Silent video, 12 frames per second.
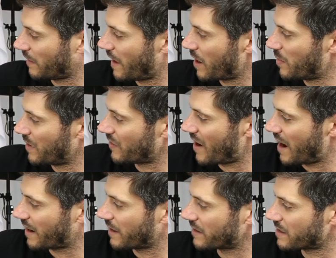letterman
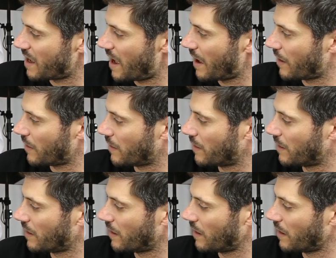jacket style.
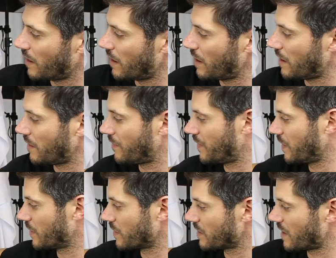
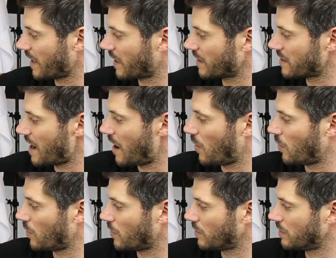Feels like a
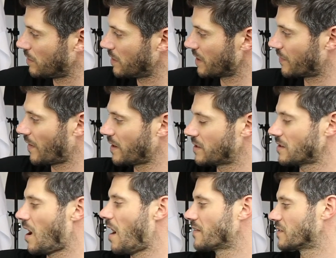towel. It's very
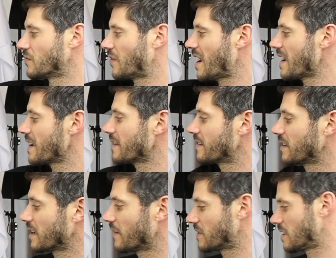soft. It's raised.
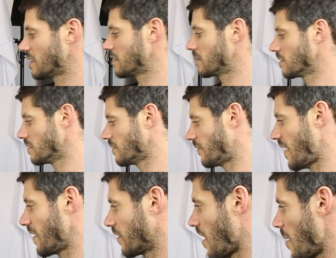It gives the
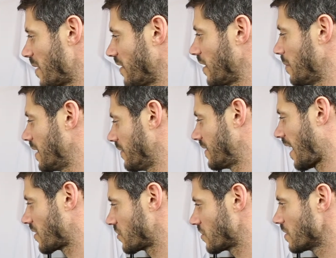final garment a little bit of
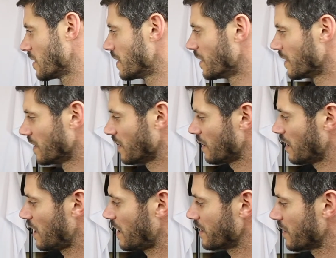texture
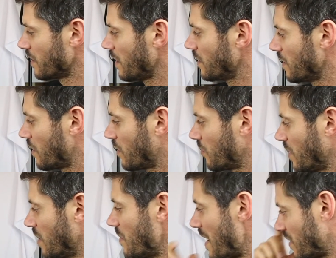and
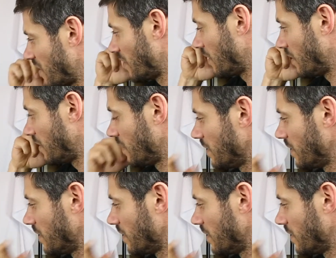three-dimensional